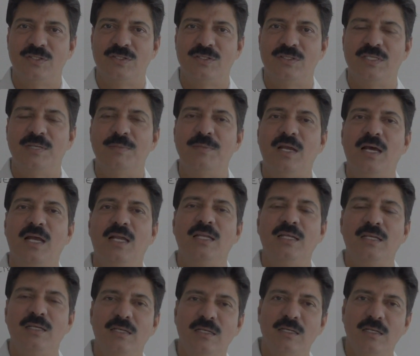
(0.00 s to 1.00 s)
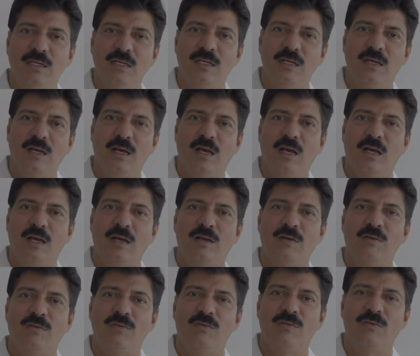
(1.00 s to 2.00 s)
Similarly,
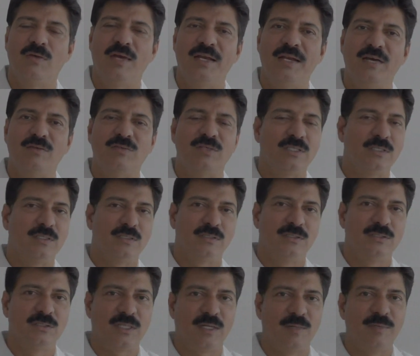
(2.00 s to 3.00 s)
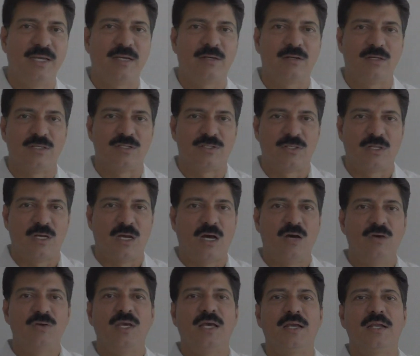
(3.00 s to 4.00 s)
whenever you come across
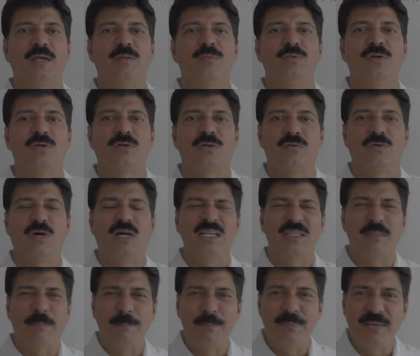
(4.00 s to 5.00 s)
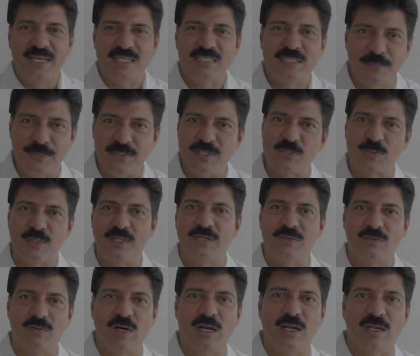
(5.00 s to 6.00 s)
how you are able to, what is the basic principle
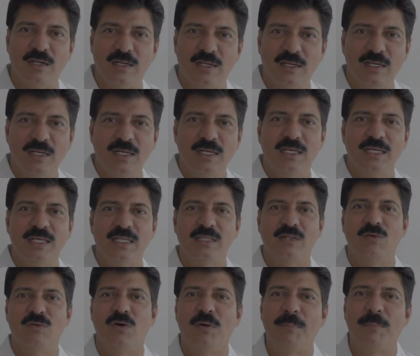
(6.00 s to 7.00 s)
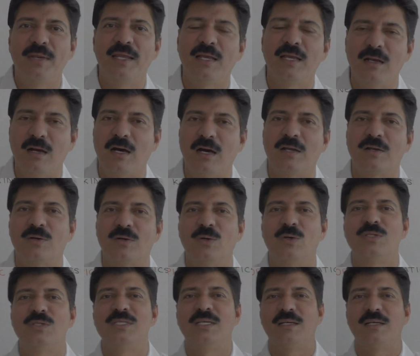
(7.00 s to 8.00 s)
involved in the opening or
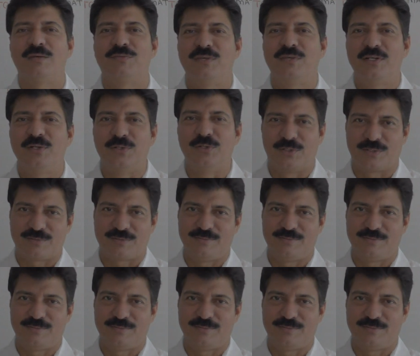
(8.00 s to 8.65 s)
closing of a door?